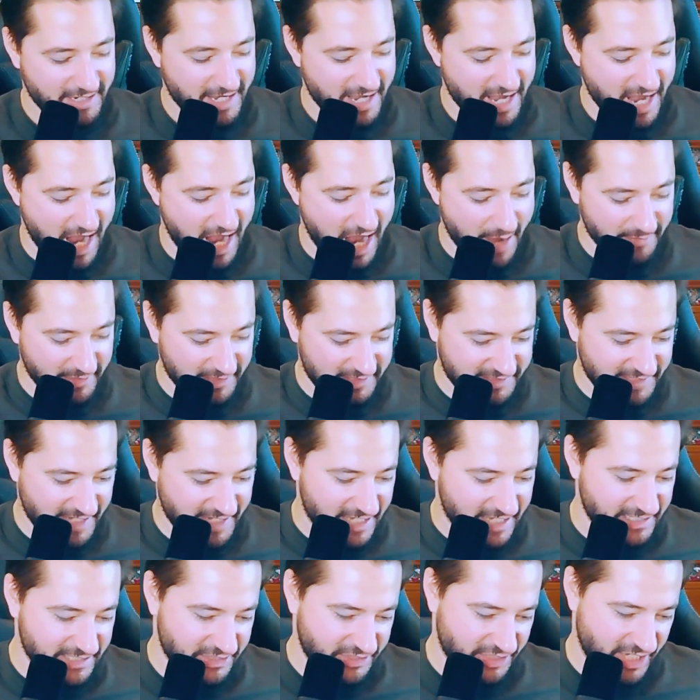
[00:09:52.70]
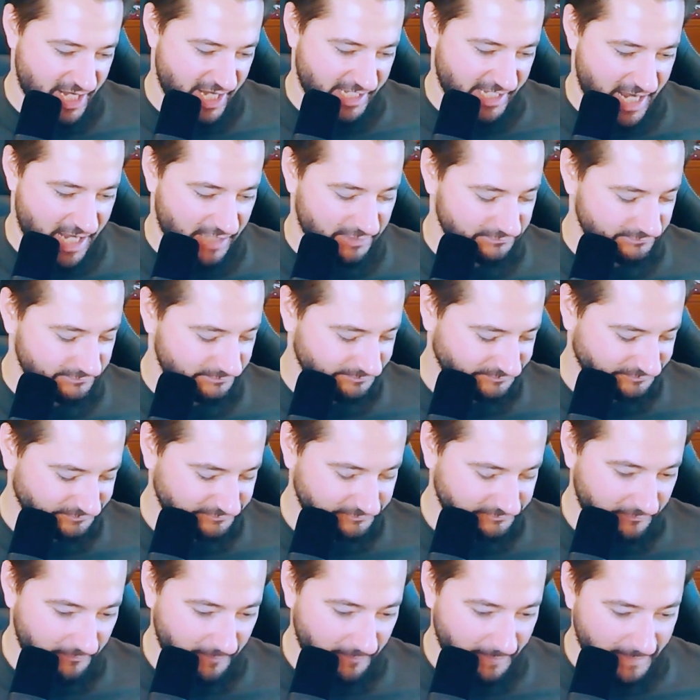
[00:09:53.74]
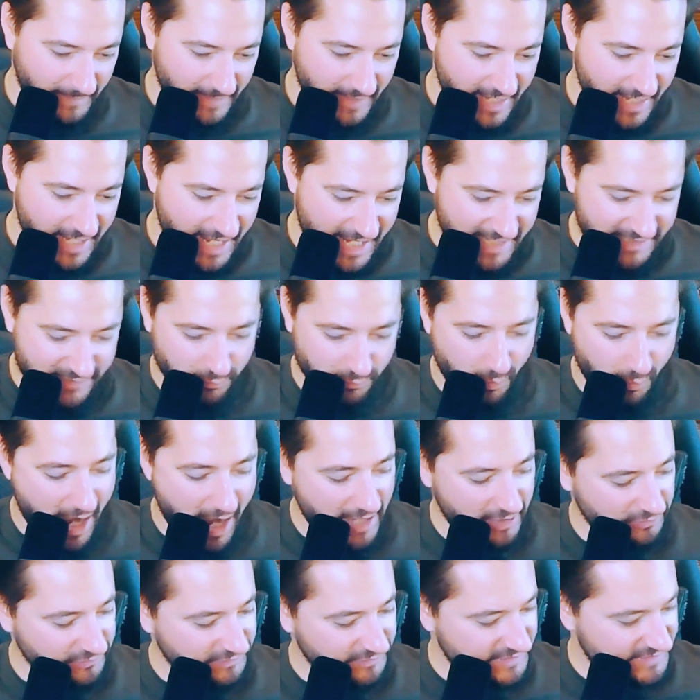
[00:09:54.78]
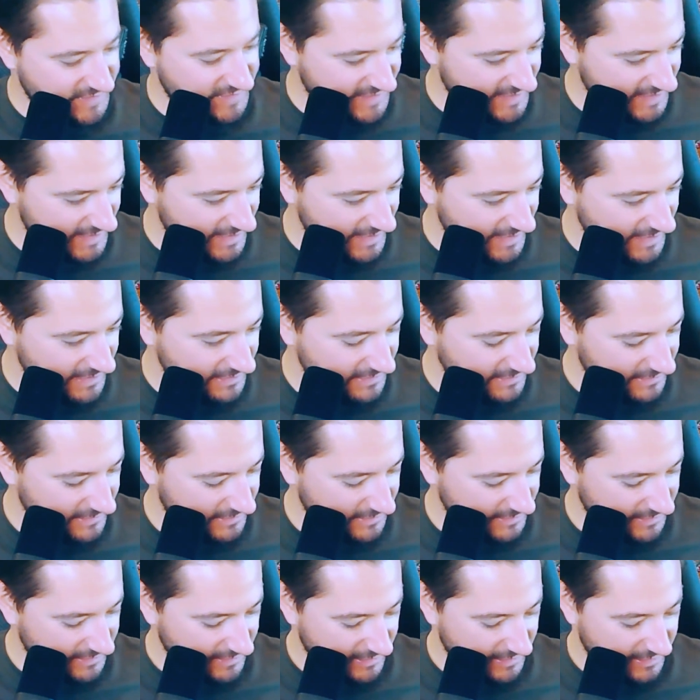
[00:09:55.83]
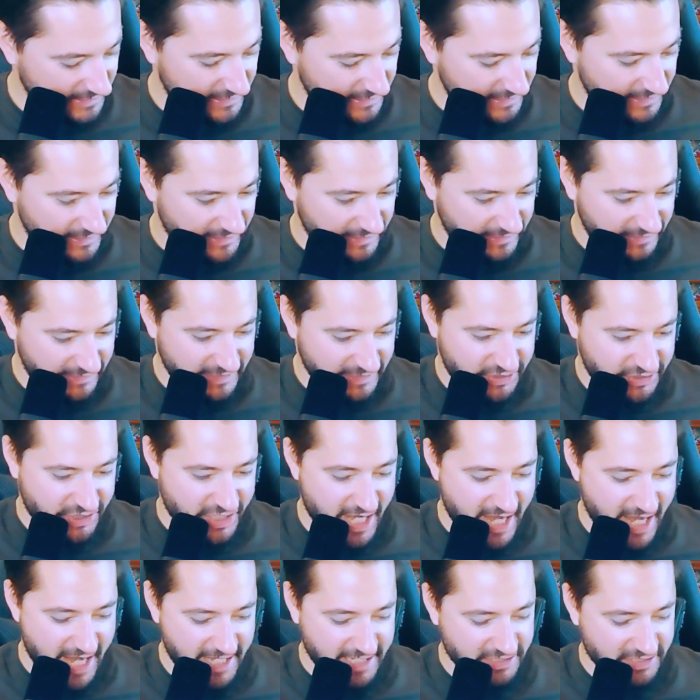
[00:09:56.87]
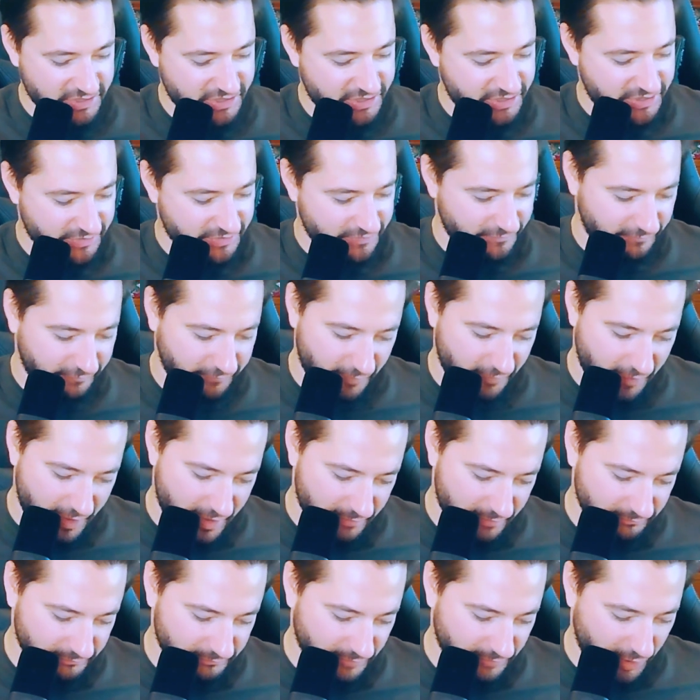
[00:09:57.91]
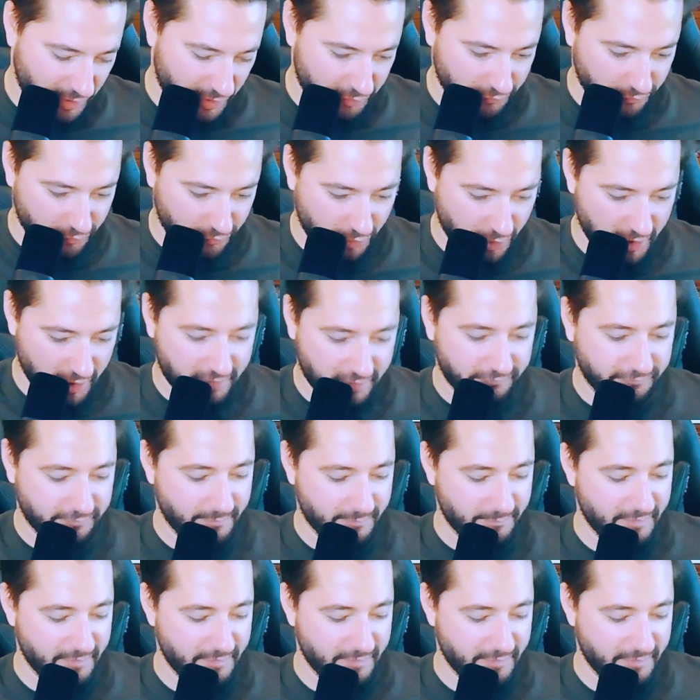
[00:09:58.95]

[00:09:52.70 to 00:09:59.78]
I'm excited to check out. It's wild to see the change from her look from the